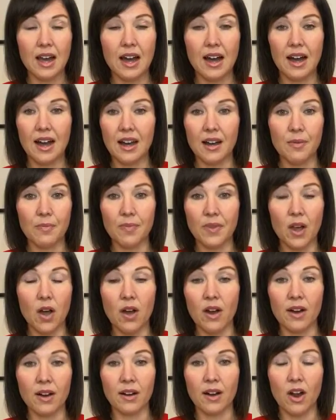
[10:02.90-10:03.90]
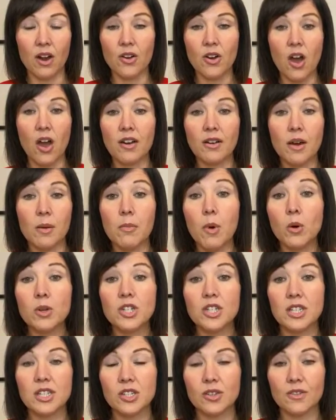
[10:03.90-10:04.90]
um, are are not
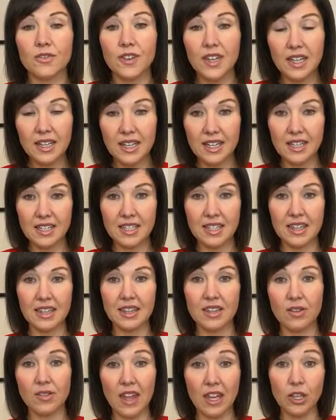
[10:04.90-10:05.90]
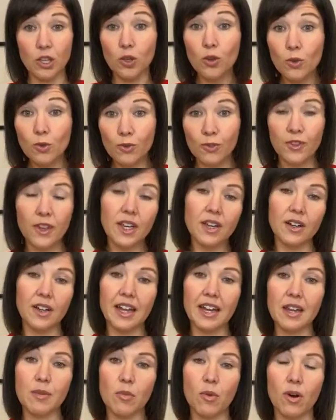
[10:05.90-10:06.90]
emotions or feelings that you feel
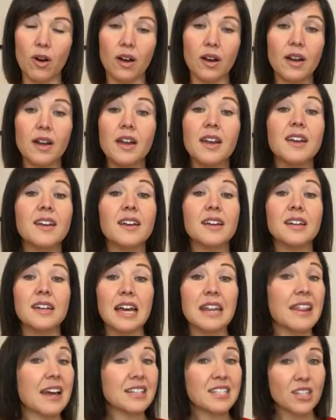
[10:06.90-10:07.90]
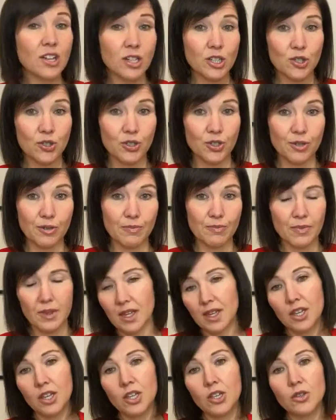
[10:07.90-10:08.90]
anymore and that's not true
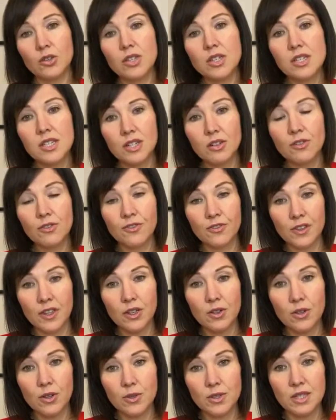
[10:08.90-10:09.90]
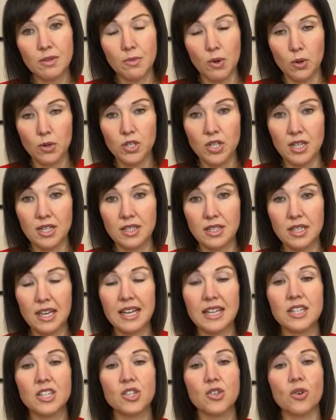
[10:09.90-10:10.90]
you still feel those emotions
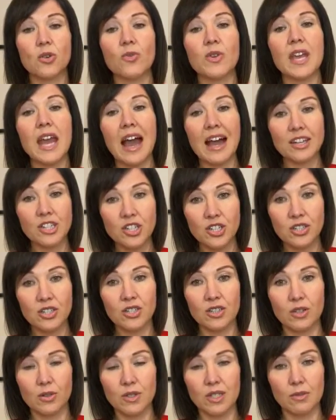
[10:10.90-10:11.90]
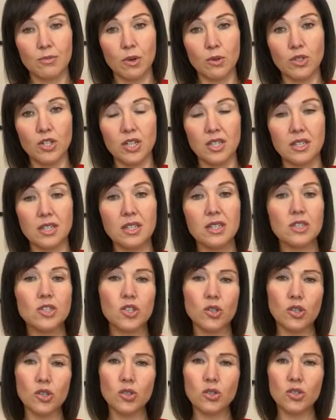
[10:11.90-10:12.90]
it's your reaction to those emotions
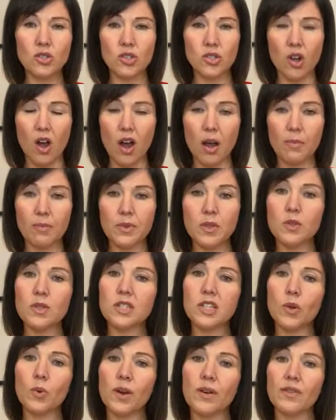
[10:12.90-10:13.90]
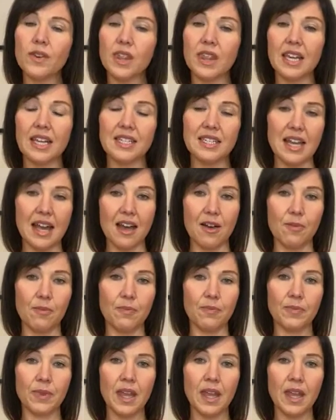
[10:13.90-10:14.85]
so you stop you slow everything down